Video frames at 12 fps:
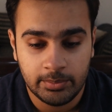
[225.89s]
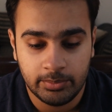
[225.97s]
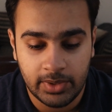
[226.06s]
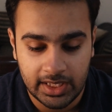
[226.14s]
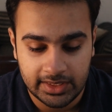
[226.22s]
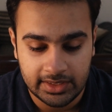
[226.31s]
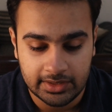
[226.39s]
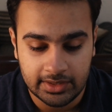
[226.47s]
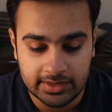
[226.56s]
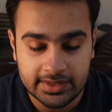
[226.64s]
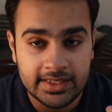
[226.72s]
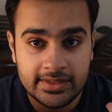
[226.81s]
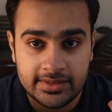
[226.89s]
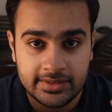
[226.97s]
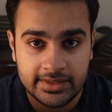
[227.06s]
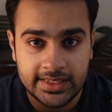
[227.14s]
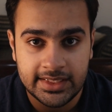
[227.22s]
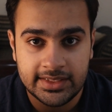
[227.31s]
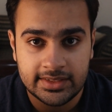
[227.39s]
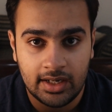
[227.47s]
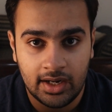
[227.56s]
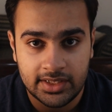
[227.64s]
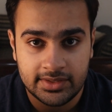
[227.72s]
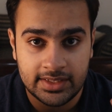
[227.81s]
But since these
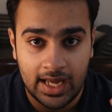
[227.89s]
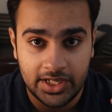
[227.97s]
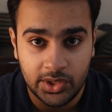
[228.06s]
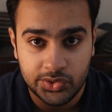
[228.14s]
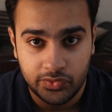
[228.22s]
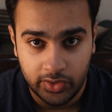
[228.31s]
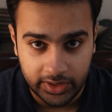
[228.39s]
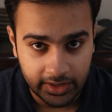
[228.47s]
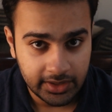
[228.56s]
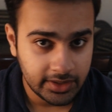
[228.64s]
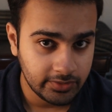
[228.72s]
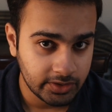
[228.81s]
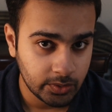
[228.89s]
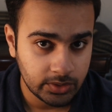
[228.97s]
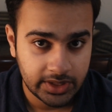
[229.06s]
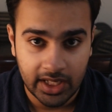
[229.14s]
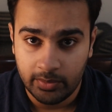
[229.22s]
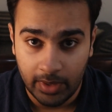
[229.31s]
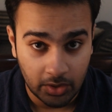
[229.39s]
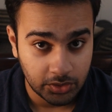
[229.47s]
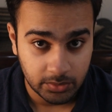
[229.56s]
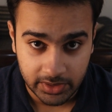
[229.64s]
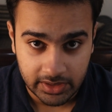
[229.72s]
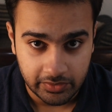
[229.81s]
are scenarios for an interview, they are
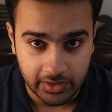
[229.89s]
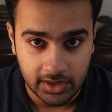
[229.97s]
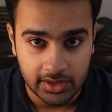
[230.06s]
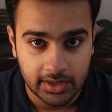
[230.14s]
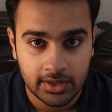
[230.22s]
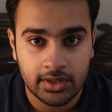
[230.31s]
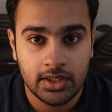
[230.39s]
bound to be difficult.